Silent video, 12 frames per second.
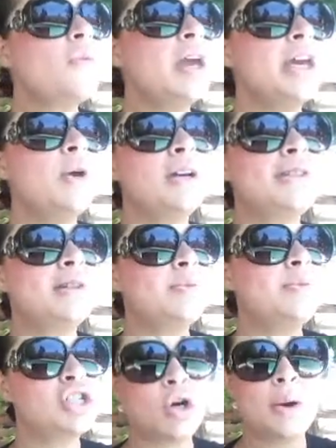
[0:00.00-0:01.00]
he wants to make
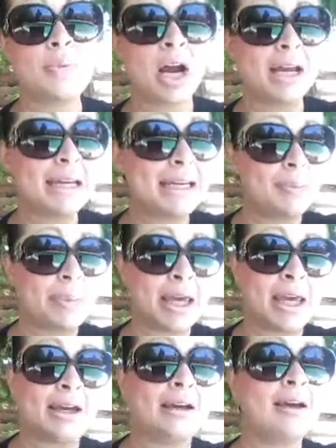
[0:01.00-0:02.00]
sure I'm not
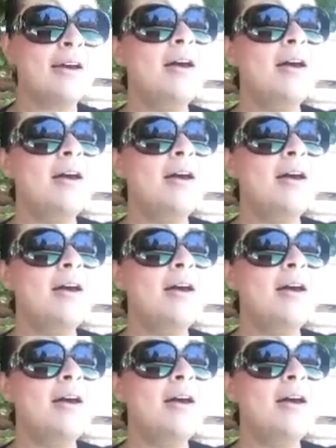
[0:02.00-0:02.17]
anemic.